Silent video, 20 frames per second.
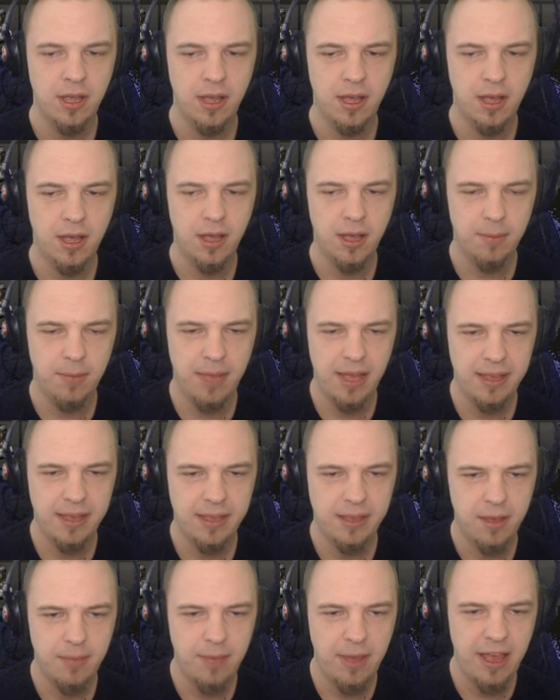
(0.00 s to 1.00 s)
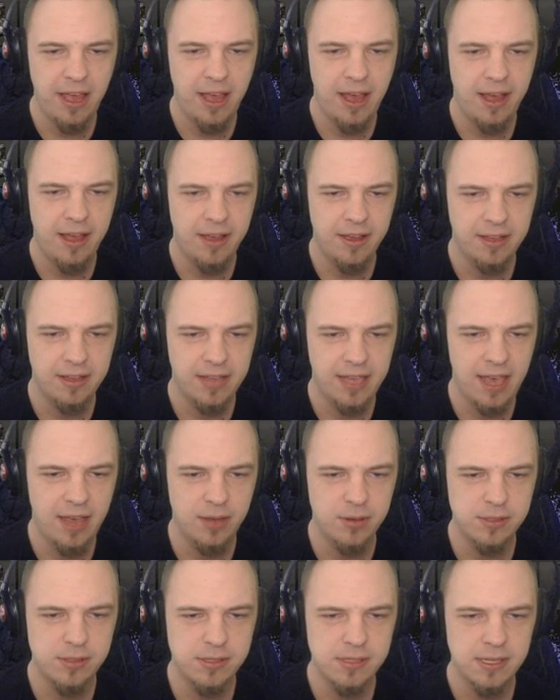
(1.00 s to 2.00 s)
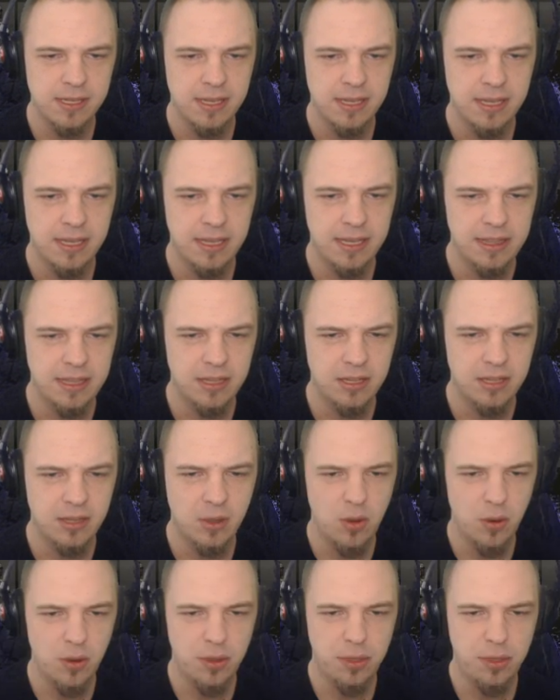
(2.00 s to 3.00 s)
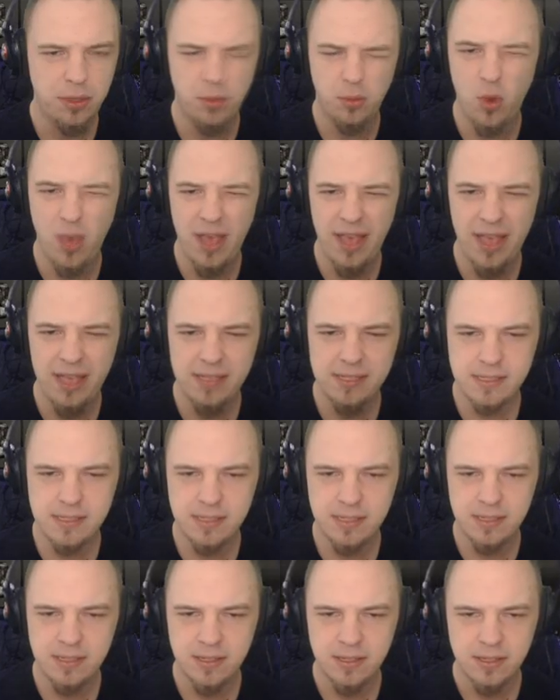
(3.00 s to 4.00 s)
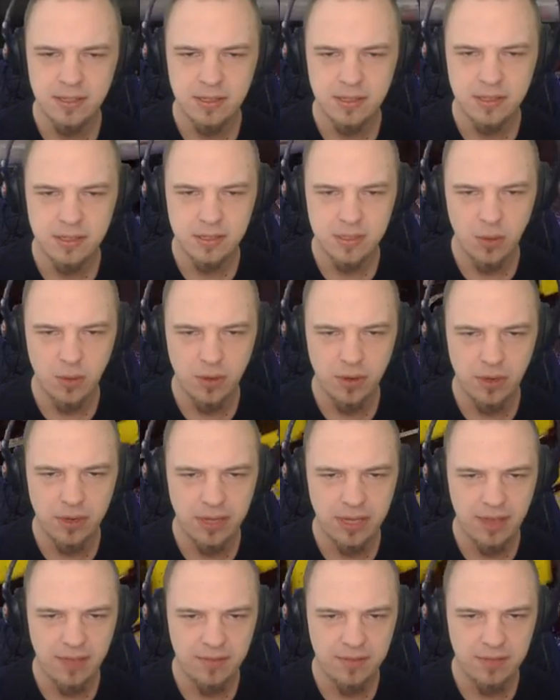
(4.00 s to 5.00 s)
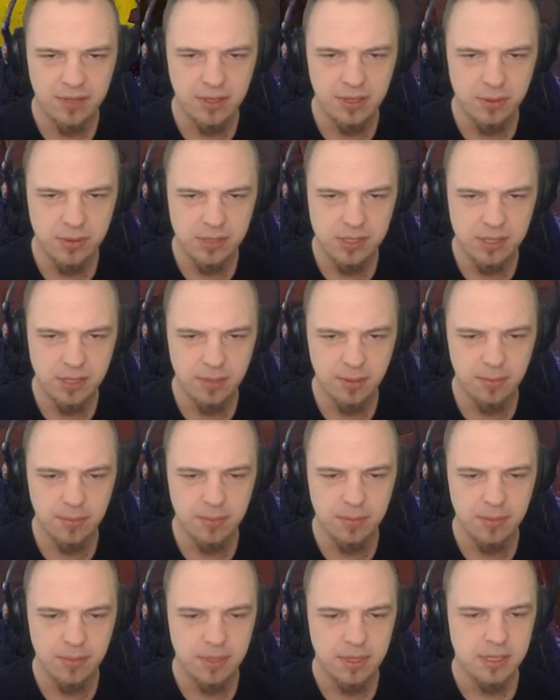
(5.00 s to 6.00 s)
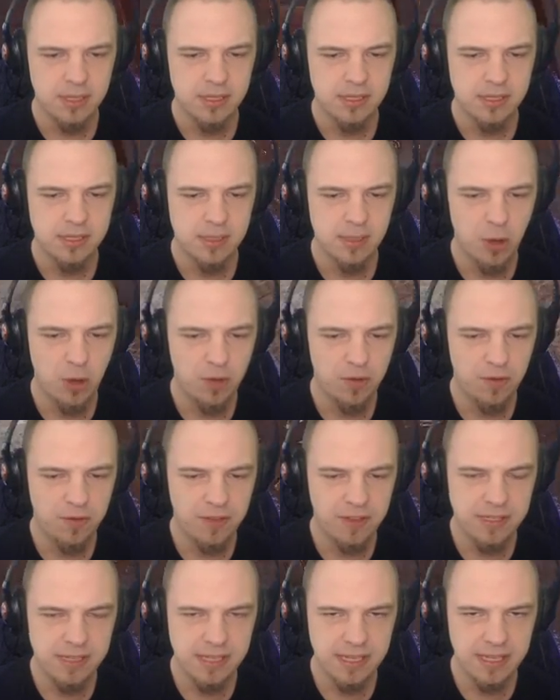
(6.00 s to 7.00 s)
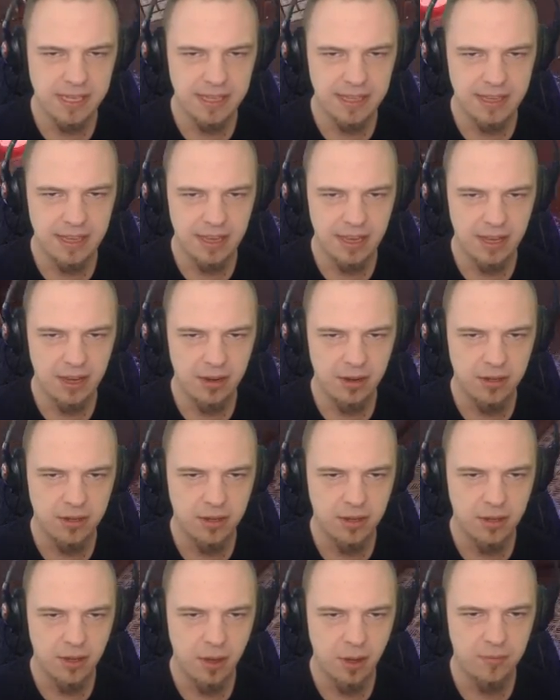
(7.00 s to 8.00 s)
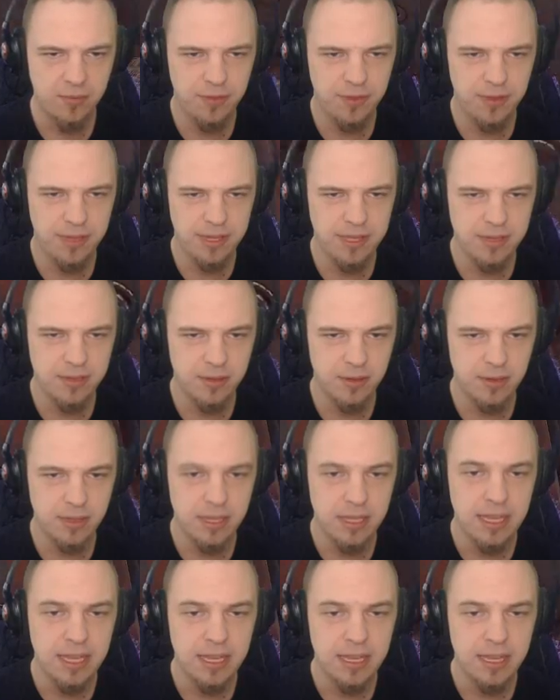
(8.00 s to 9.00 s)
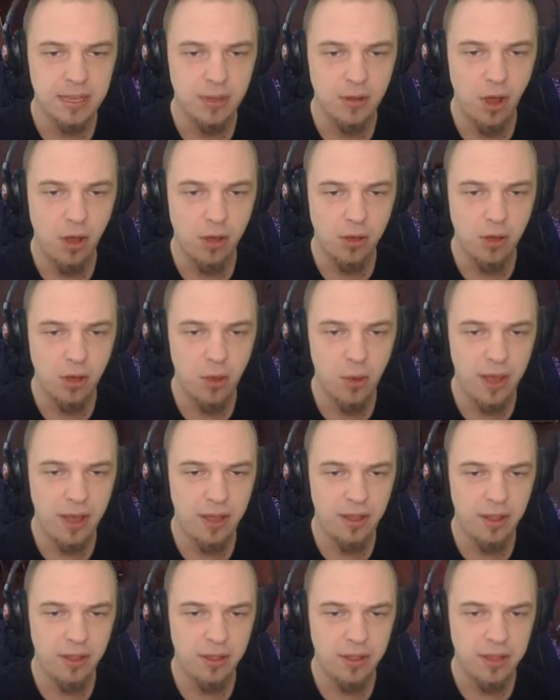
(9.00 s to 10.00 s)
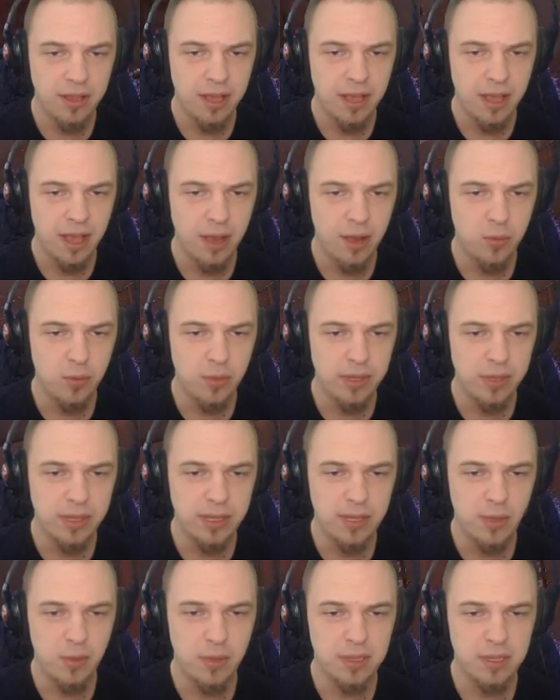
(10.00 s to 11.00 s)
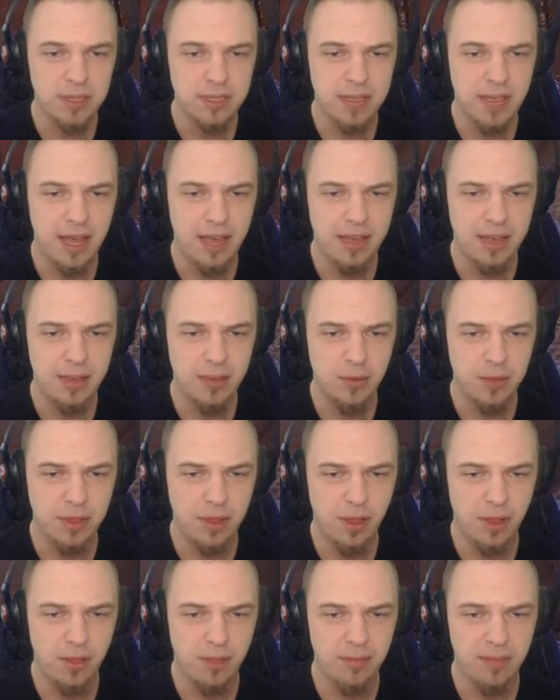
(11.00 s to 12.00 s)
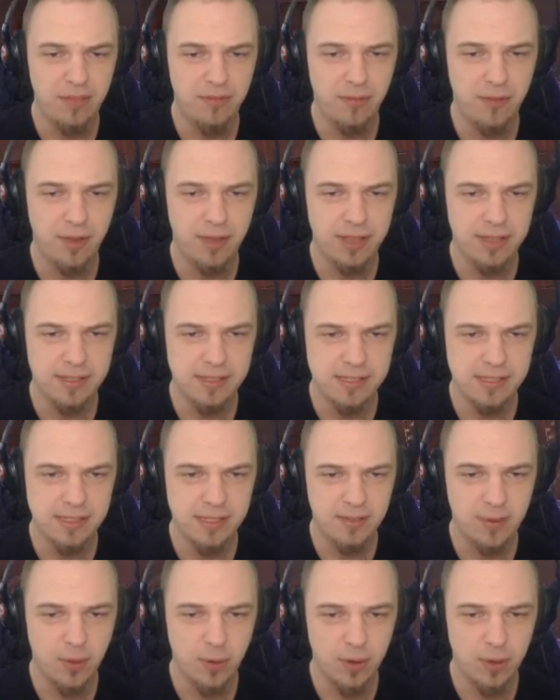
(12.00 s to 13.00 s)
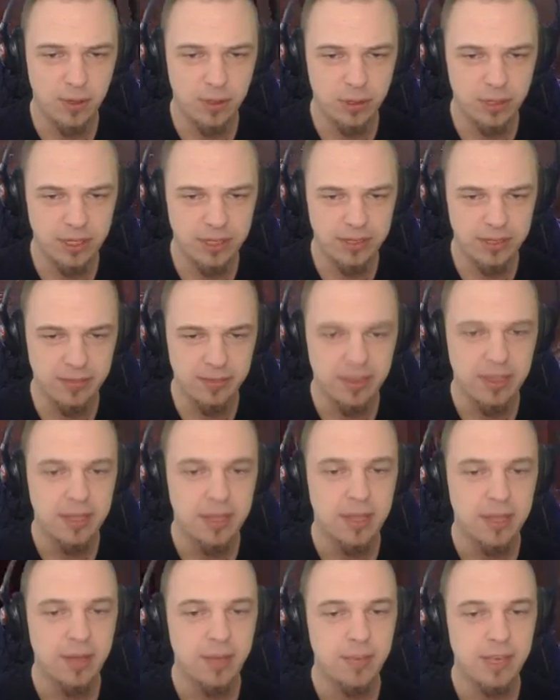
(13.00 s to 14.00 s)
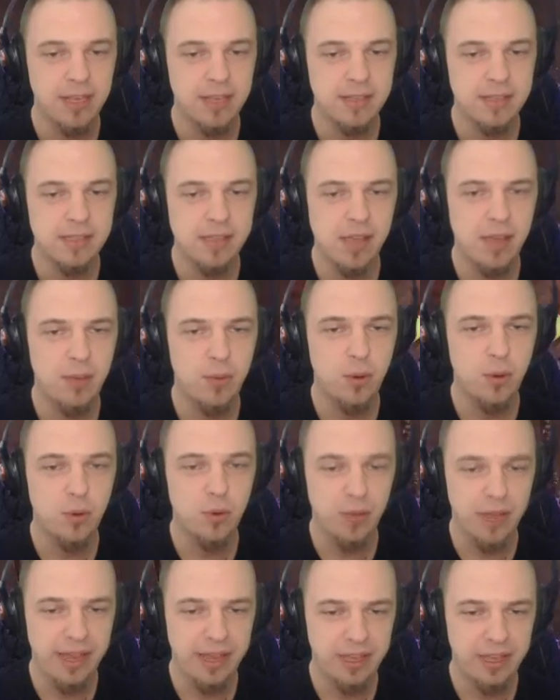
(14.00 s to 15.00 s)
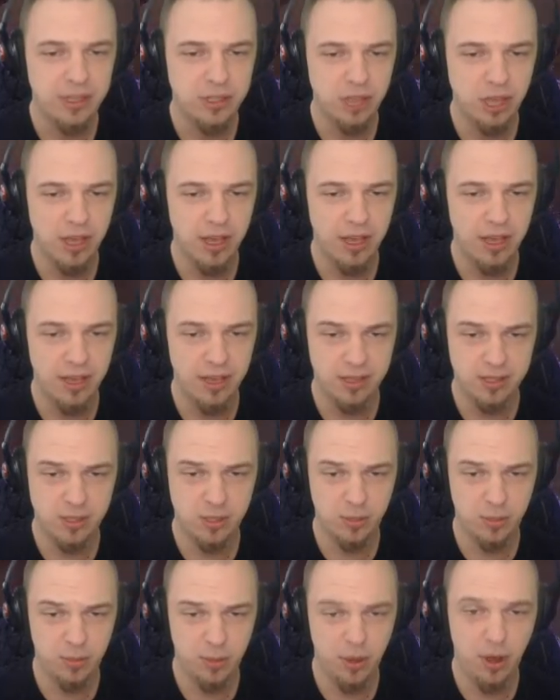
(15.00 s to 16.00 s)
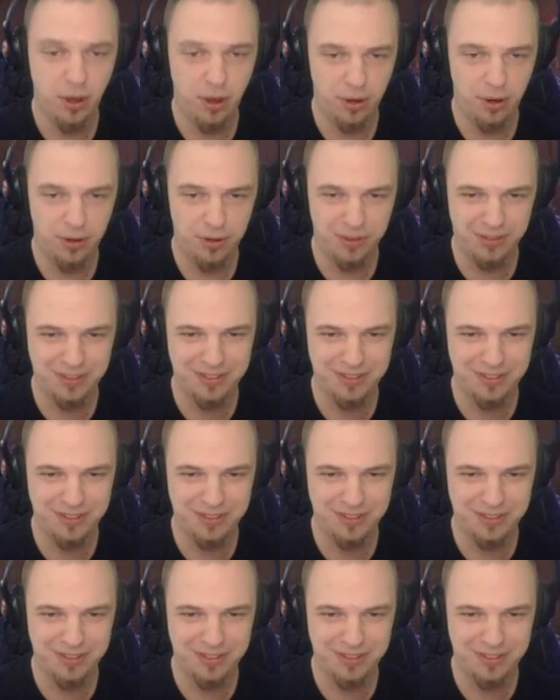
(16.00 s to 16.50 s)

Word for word: Um, I got my eye on a house in the northwest, so we're gonna have to do some some hoofing to get there. Hopefully it'll it'll all go well. I really don't want to die with all of my fucking C4 and shit because I will rage uh, super hard.